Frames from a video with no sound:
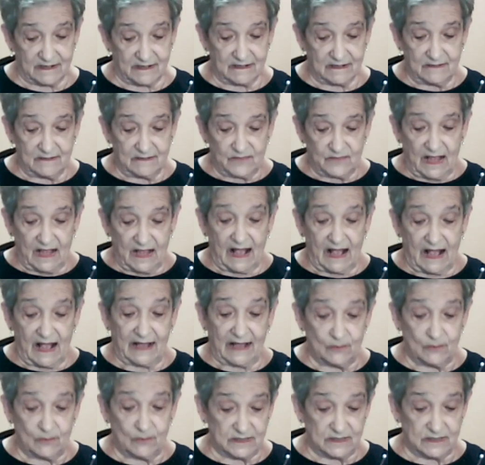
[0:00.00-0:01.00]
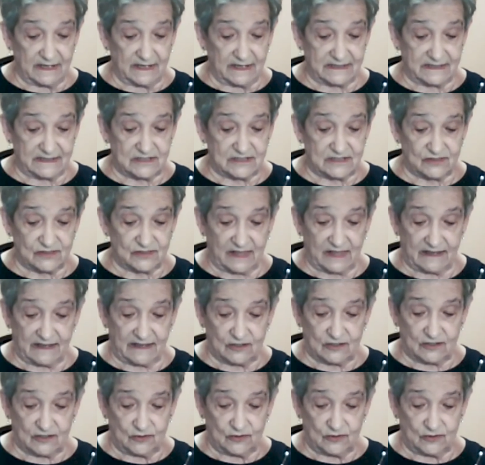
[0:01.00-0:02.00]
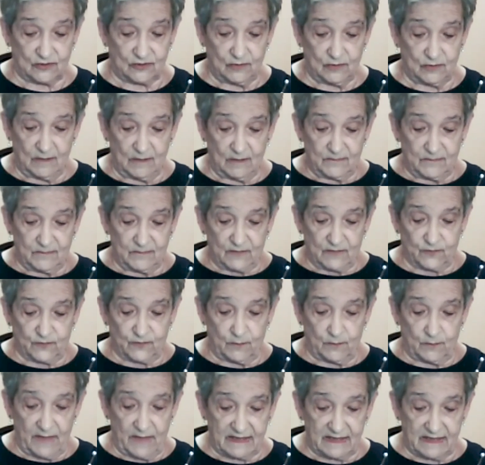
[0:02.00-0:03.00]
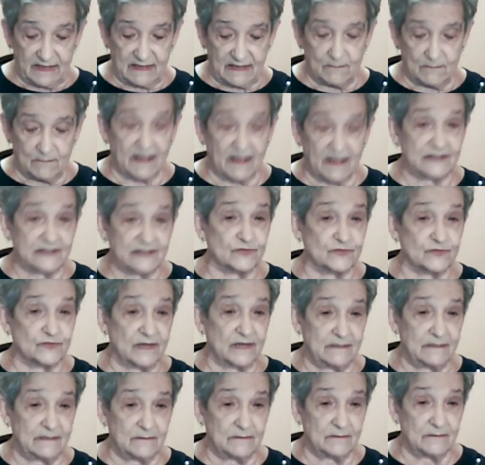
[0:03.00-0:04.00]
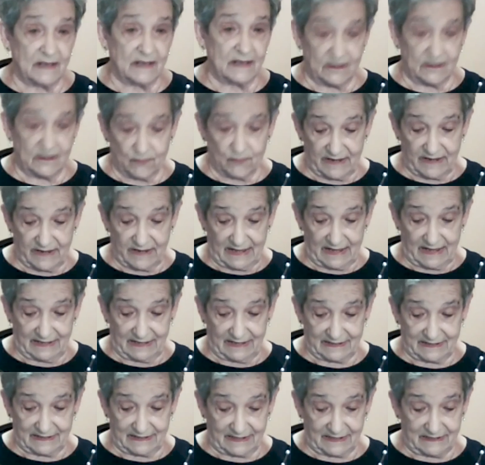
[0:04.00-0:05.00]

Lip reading: I would like to thank you for making my dream a reality